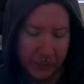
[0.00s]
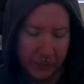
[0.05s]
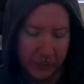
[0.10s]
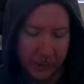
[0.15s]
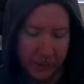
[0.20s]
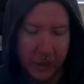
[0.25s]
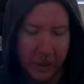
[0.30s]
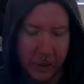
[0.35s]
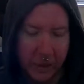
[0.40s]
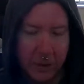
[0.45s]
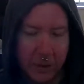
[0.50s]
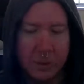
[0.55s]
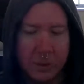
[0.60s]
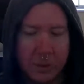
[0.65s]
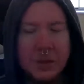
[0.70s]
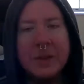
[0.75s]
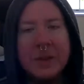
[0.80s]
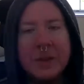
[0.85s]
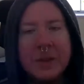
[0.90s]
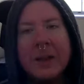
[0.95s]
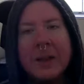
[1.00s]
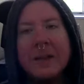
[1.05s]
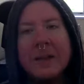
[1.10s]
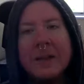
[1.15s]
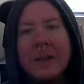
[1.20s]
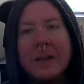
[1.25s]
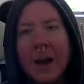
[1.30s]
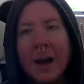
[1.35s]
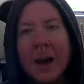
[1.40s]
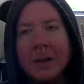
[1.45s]
Would you think a
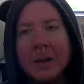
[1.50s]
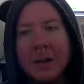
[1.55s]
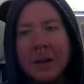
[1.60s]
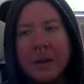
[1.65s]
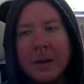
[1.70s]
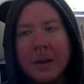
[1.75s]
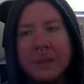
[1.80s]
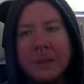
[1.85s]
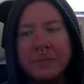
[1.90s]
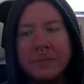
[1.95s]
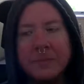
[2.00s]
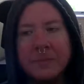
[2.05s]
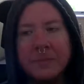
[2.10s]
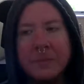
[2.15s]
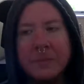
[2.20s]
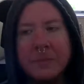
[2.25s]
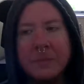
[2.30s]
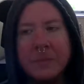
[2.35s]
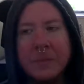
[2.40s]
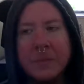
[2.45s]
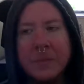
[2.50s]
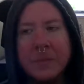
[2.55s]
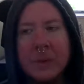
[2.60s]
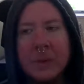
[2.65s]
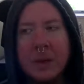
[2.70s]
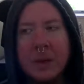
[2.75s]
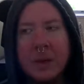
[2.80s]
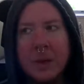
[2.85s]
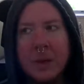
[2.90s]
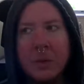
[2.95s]
doctor
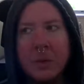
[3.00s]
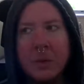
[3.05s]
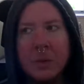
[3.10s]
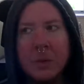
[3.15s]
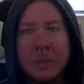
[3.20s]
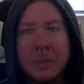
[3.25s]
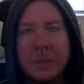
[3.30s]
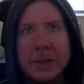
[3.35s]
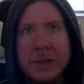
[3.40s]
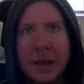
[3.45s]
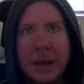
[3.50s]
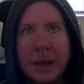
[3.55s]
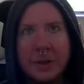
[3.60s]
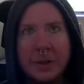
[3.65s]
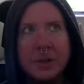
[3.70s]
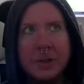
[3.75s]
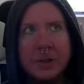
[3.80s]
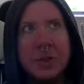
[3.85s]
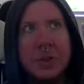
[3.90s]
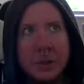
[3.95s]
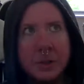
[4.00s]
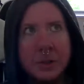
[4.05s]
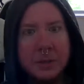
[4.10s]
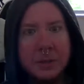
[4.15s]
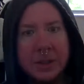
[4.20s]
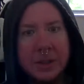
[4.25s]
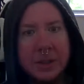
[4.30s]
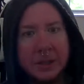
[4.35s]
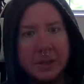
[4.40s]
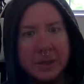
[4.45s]
would be tethered to this
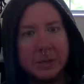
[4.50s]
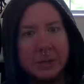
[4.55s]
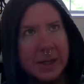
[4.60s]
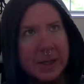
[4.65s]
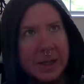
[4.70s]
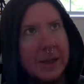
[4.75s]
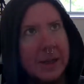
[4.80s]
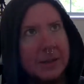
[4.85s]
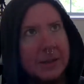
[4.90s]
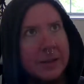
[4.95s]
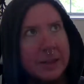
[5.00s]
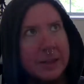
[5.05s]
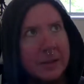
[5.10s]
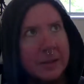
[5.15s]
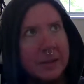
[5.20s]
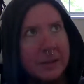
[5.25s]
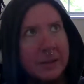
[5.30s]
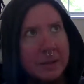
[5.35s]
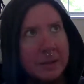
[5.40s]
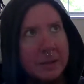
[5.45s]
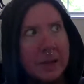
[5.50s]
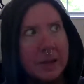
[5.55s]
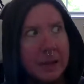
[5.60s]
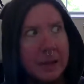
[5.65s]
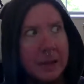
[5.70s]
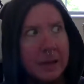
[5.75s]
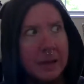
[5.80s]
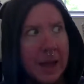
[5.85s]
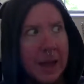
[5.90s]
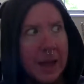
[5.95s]
reality, like
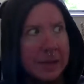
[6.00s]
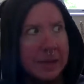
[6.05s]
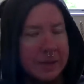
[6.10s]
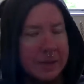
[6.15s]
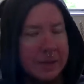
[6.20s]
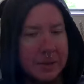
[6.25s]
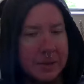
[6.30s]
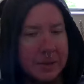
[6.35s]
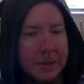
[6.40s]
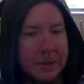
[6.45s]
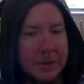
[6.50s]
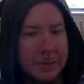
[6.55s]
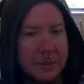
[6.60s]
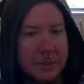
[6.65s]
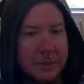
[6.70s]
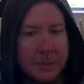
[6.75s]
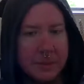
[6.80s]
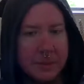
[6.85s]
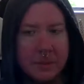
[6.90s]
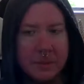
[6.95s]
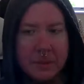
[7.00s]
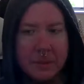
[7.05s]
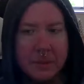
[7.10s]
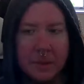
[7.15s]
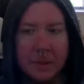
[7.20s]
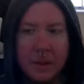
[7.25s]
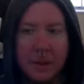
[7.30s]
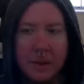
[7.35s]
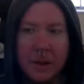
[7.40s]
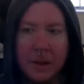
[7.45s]
as
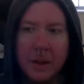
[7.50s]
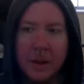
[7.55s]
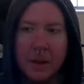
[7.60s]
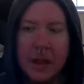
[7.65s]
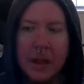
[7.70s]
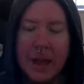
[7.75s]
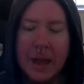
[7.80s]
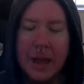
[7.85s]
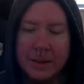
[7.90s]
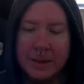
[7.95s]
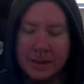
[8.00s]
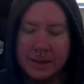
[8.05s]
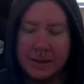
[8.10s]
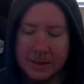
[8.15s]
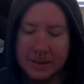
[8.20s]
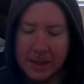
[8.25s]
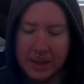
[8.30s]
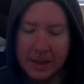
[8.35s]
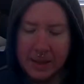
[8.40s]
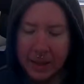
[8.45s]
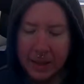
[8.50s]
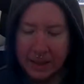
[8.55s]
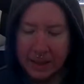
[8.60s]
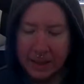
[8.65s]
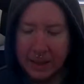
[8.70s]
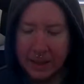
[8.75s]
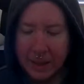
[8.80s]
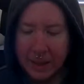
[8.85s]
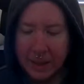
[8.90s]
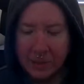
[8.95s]
a society as we
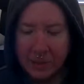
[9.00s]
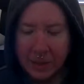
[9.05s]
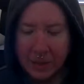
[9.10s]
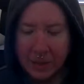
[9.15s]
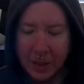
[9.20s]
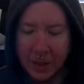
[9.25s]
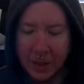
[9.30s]
know it?